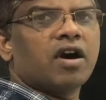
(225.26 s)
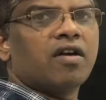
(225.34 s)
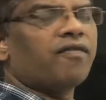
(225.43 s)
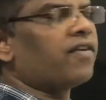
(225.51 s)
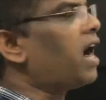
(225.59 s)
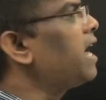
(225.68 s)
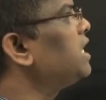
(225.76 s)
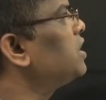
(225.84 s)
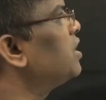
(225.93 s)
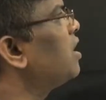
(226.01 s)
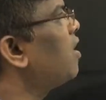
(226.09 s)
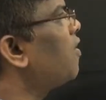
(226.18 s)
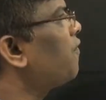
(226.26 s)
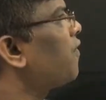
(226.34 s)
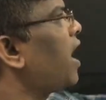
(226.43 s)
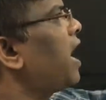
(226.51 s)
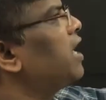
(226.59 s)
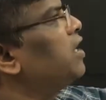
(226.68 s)
of addition of
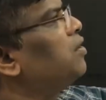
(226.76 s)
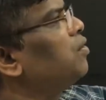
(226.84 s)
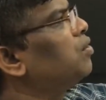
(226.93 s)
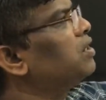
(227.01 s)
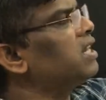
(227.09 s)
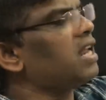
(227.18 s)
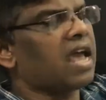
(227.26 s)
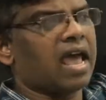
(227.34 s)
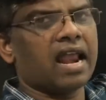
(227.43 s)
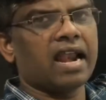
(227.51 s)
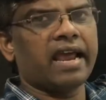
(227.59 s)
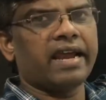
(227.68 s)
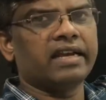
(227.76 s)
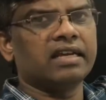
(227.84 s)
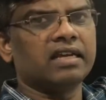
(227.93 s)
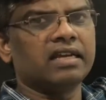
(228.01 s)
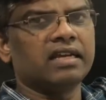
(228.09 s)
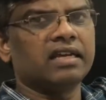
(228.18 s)
hydrogen halide.
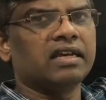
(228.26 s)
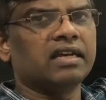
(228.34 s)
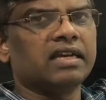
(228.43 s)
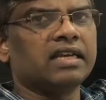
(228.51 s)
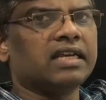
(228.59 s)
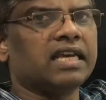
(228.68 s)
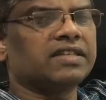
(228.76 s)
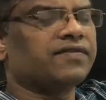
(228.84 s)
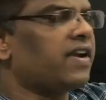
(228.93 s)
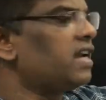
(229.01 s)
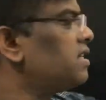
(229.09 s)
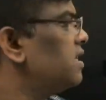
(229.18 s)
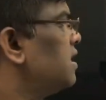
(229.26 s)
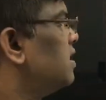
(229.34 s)
Yes friends?